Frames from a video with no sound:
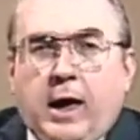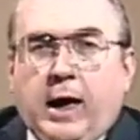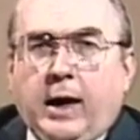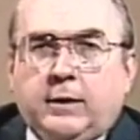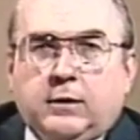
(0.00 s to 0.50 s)

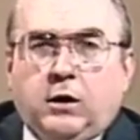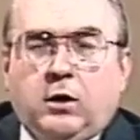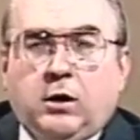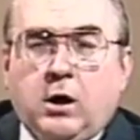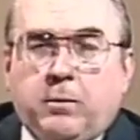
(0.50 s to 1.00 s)
and
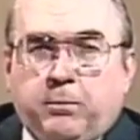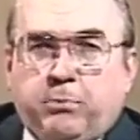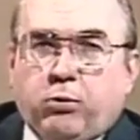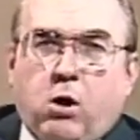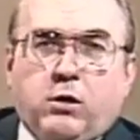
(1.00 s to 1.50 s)
uh,
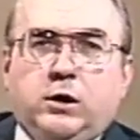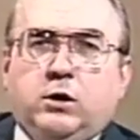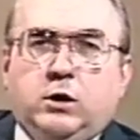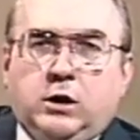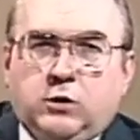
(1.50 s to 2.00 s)
brought
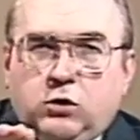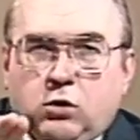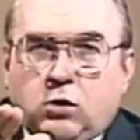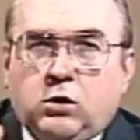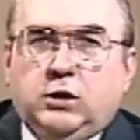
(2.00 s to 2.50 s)
into, into
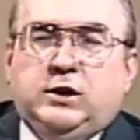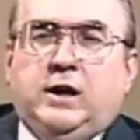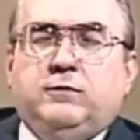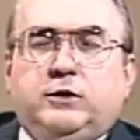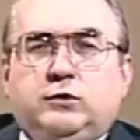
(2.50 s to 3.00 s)
your
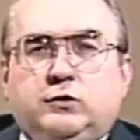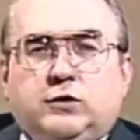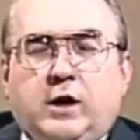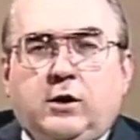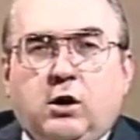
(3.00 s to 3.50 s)
television
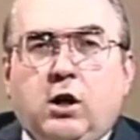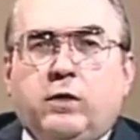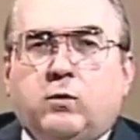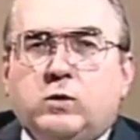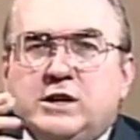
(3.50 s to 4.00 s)
set here.
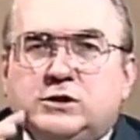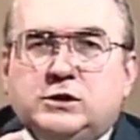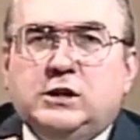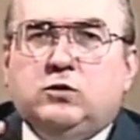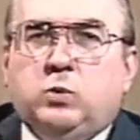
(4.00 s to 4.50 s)
The
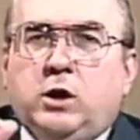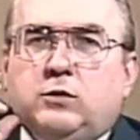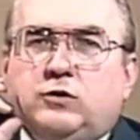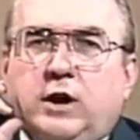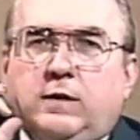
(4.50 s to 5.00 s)
reason is we
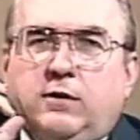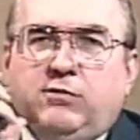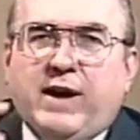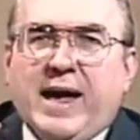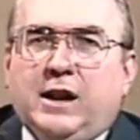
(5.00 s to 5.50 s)
understand the
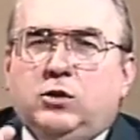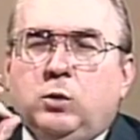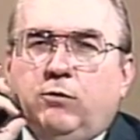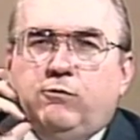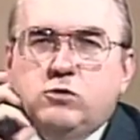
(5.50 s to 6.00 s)

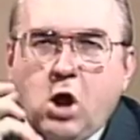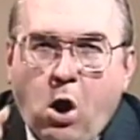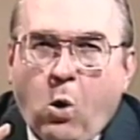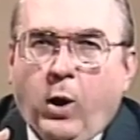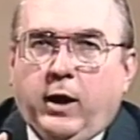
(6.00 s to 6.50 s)
value of
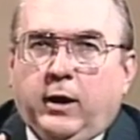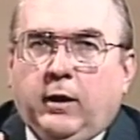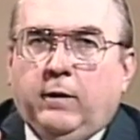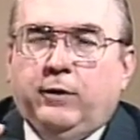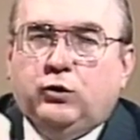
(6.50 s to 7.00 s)

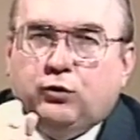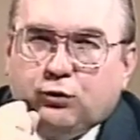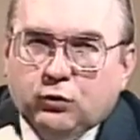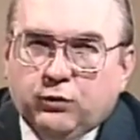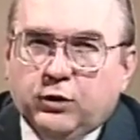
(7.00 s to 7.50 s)
knowing the
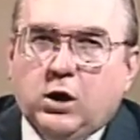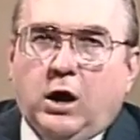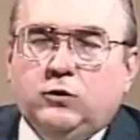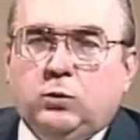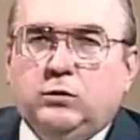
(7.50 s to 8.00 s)
truth of
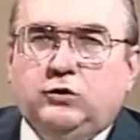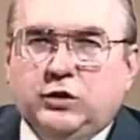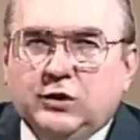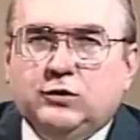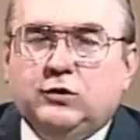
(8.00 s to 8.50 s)
God's Word.
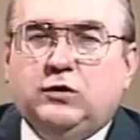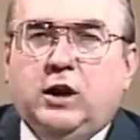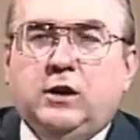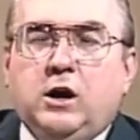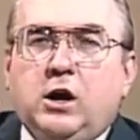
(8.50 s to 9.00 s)
Jesus
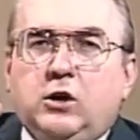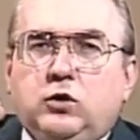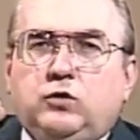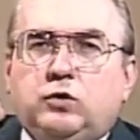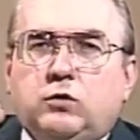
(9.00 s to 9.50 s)
said,
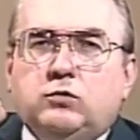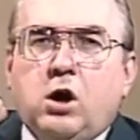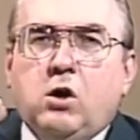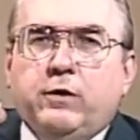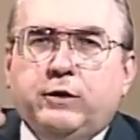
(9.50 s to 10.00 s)
You shall
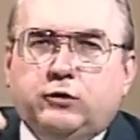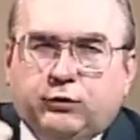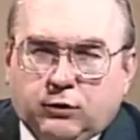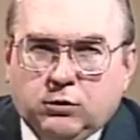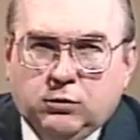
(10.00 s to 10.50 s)
know the
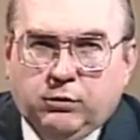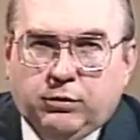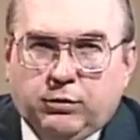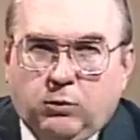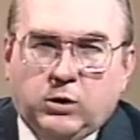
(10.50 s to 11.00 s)

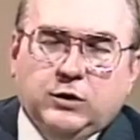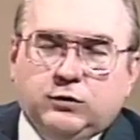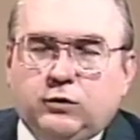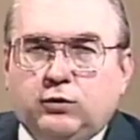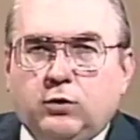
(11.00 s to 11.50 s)
truth. What
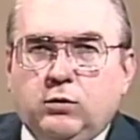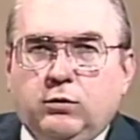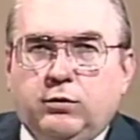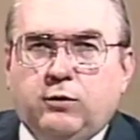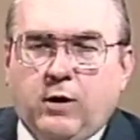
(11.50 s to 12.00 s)
is the
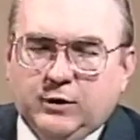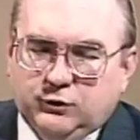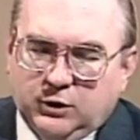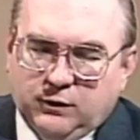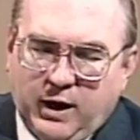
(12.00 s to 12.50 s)
truth?
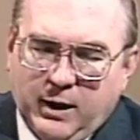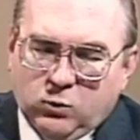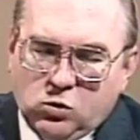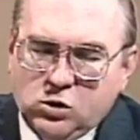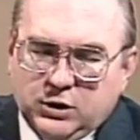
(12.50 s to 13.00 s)
Christ said, Thy
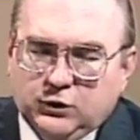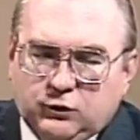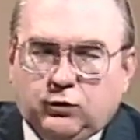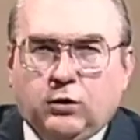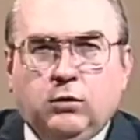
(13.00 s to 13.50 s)
Word
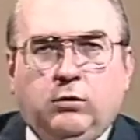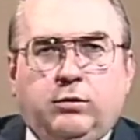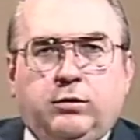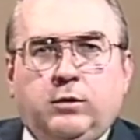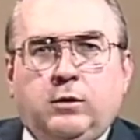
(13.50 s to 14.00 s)
is
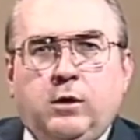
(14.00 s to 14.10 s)
truth.